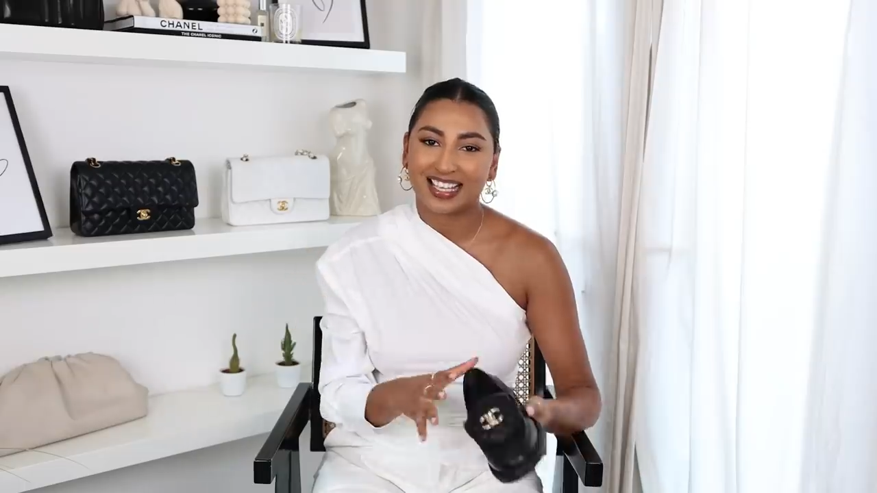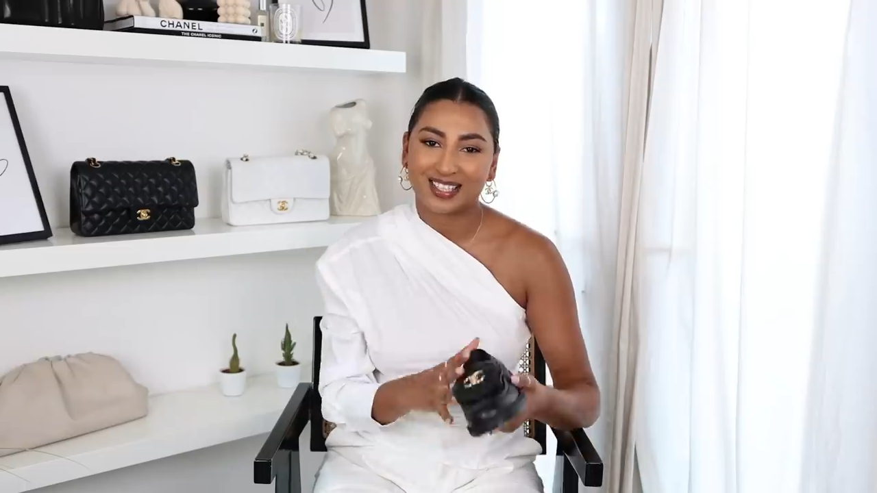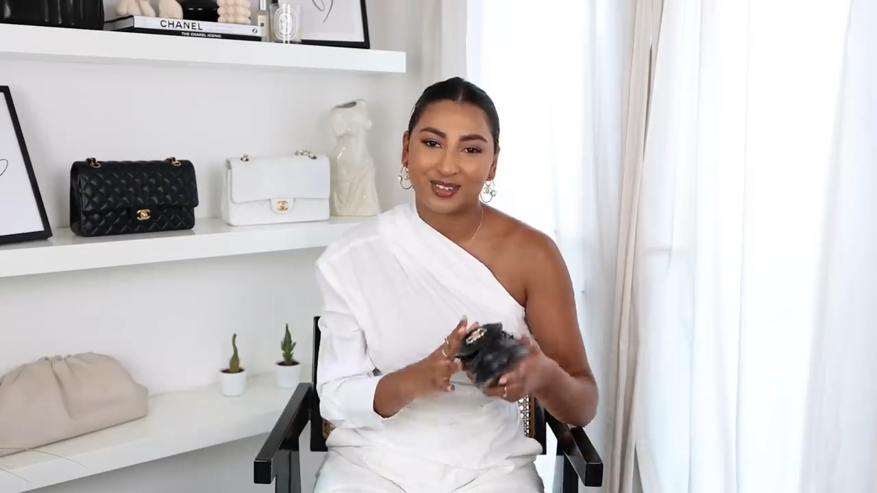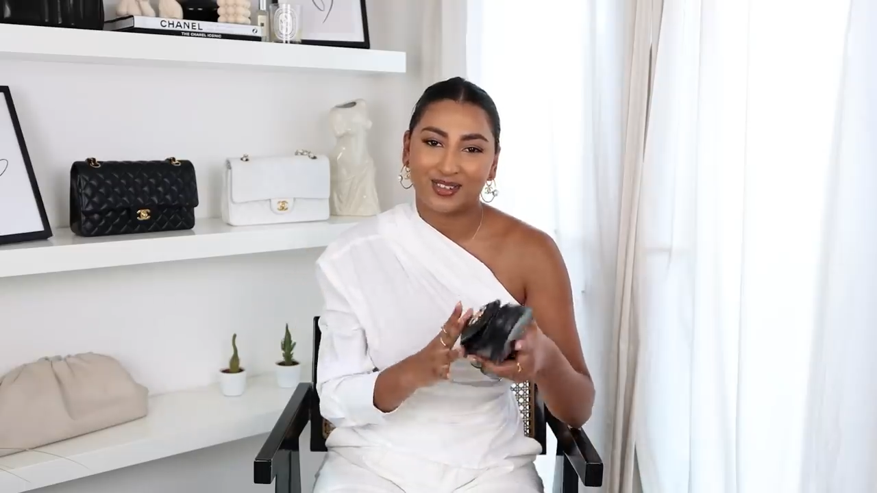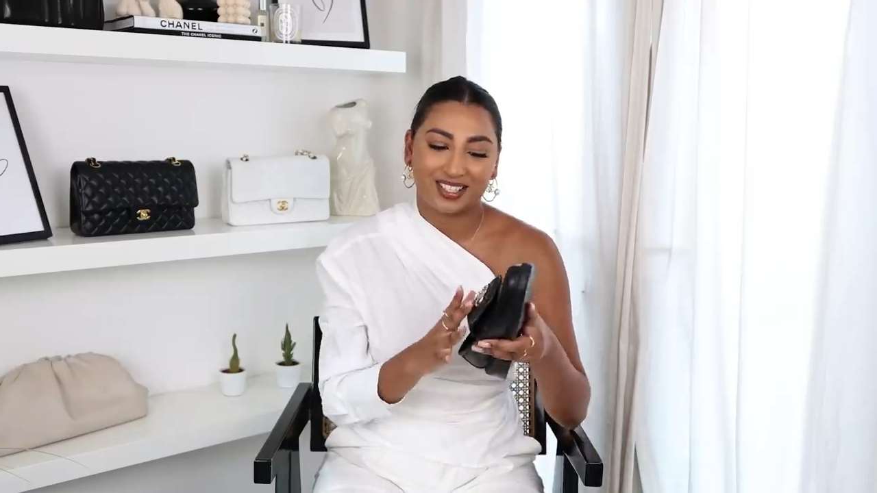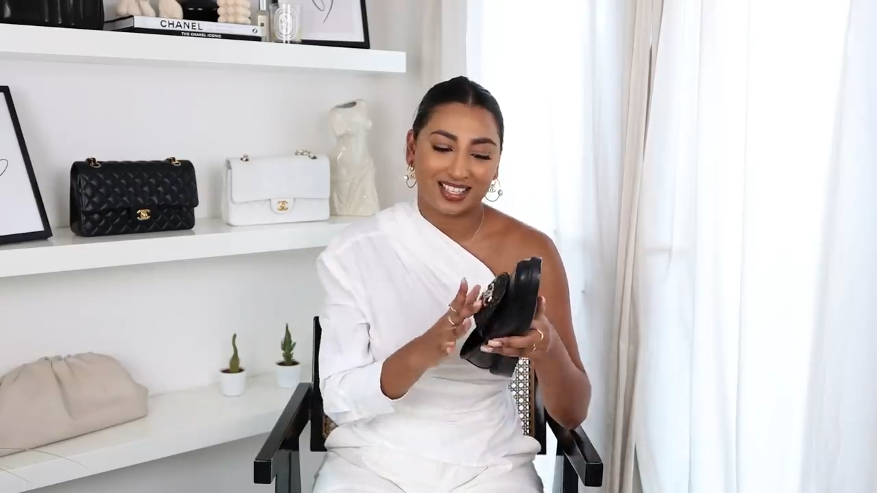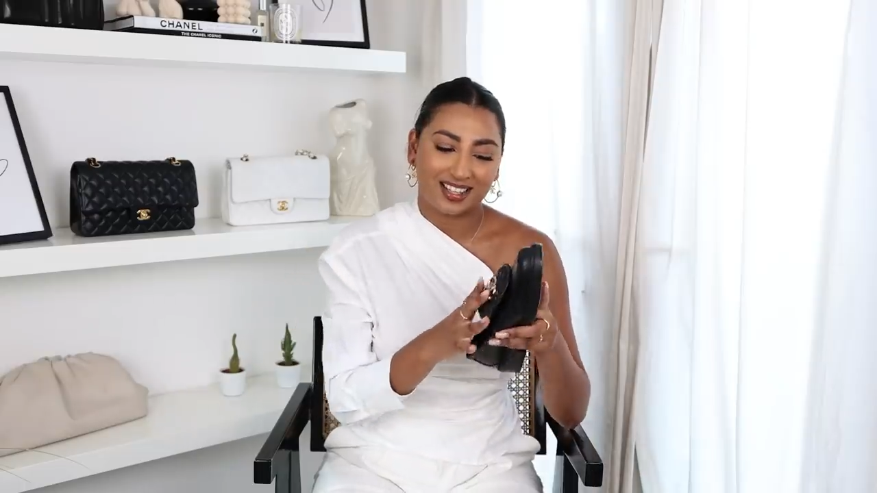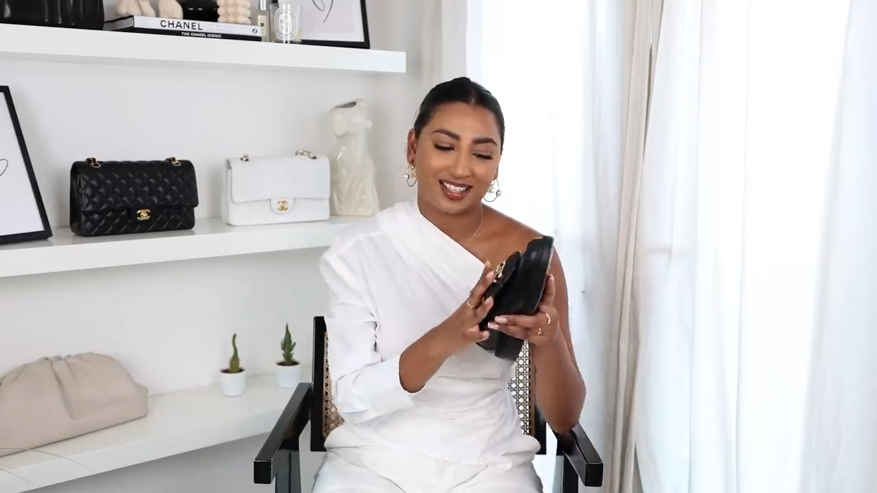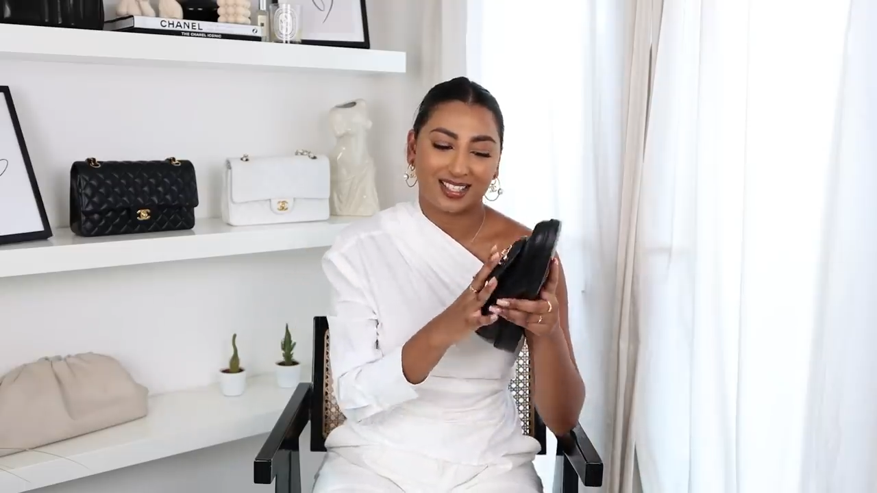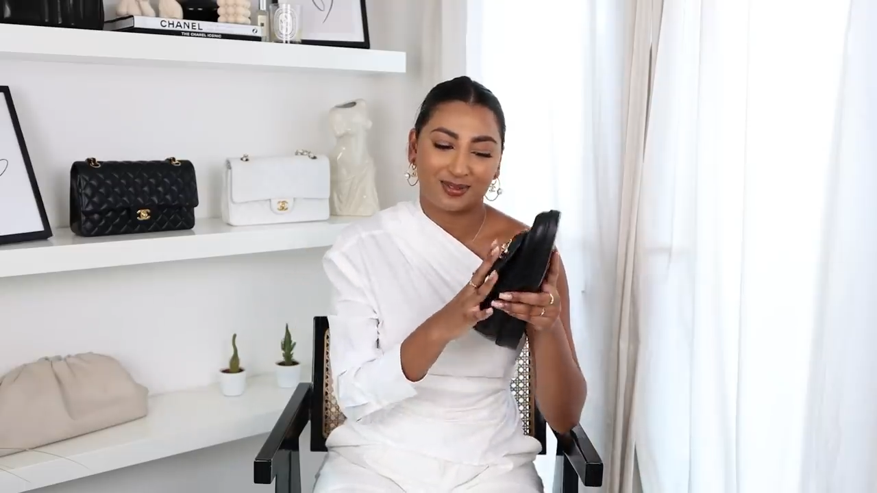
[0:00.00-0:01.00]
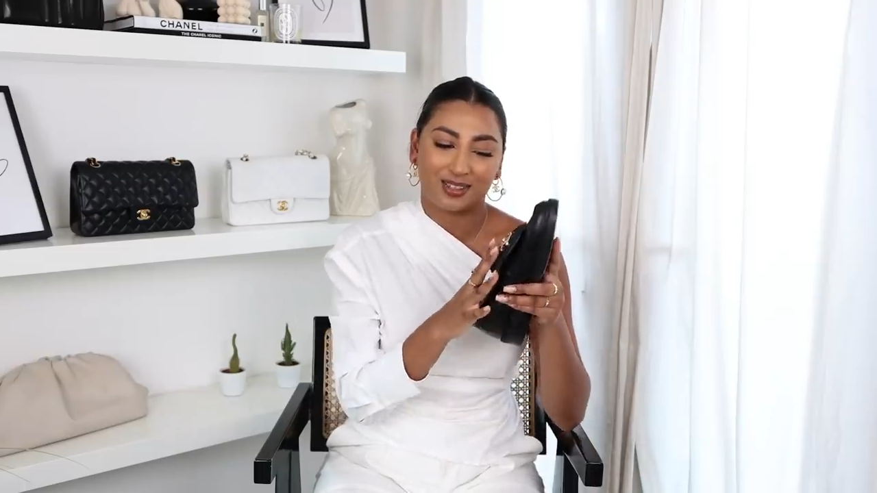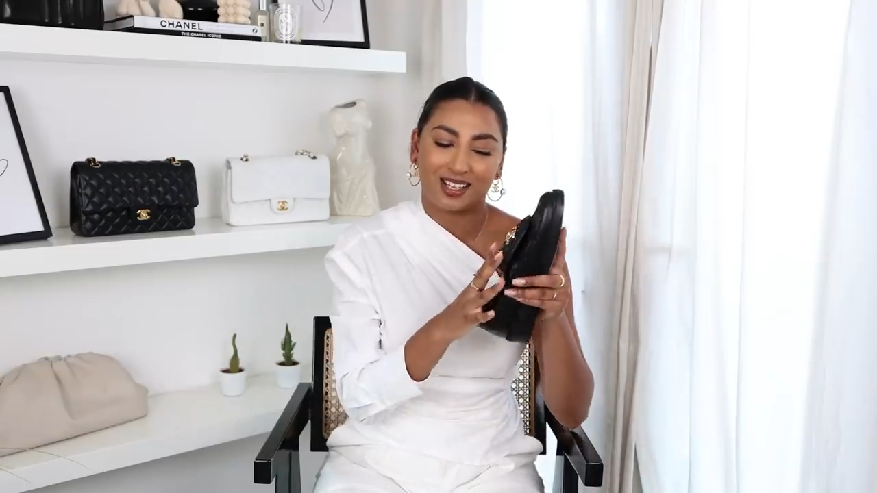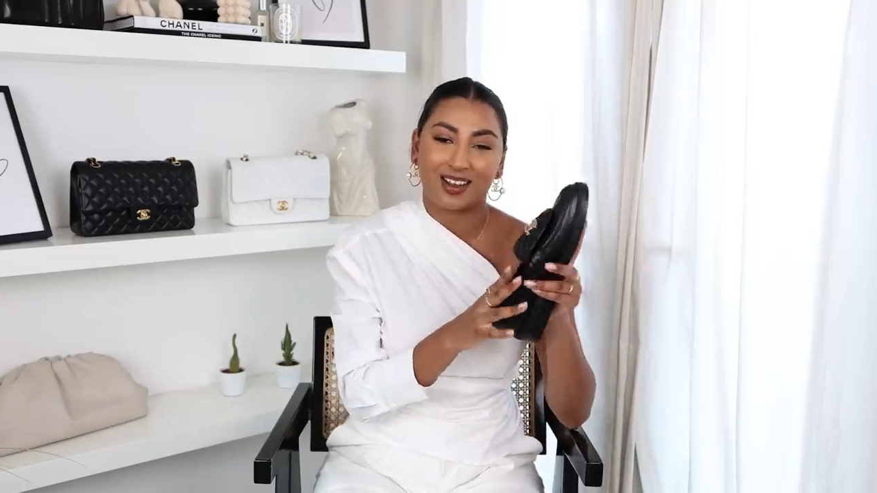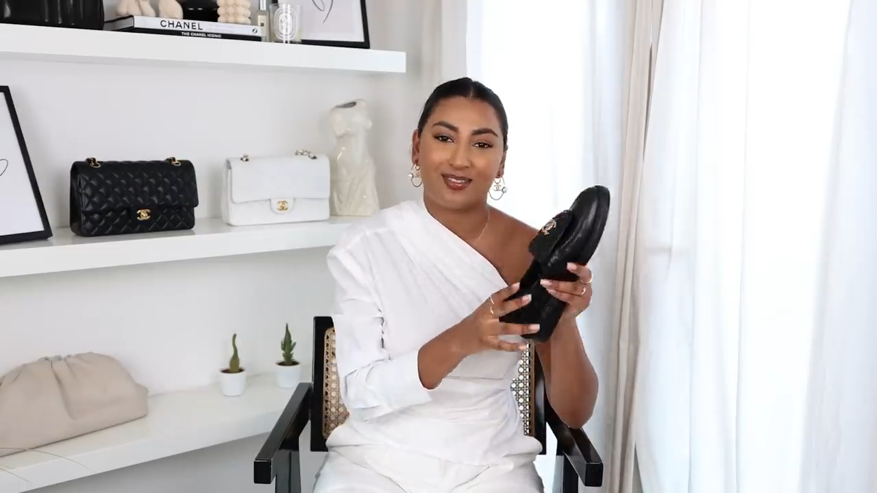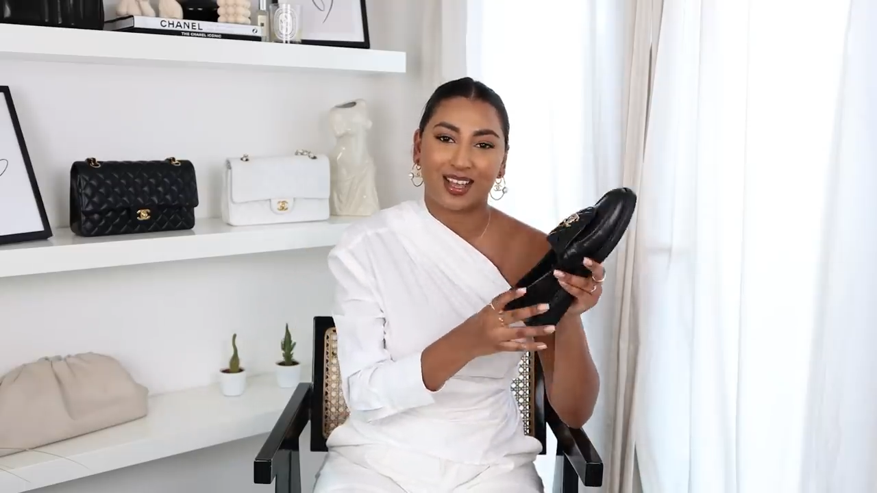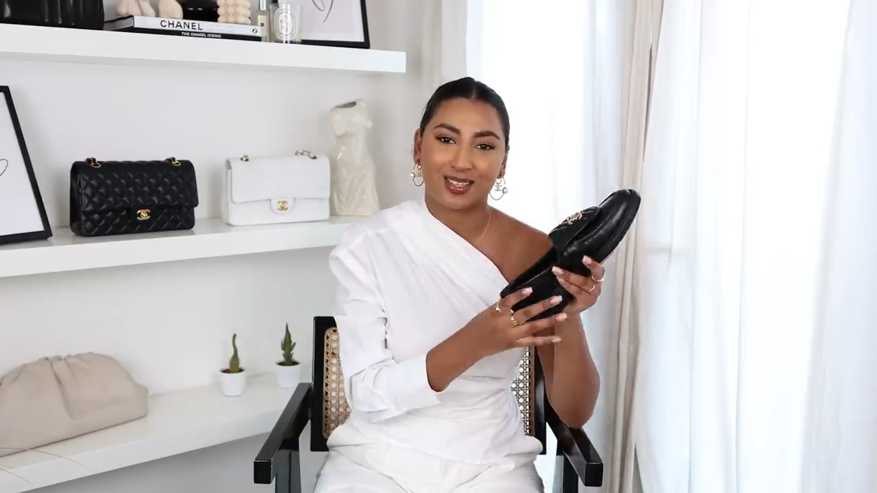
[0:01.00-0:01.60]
And True just said this is for the love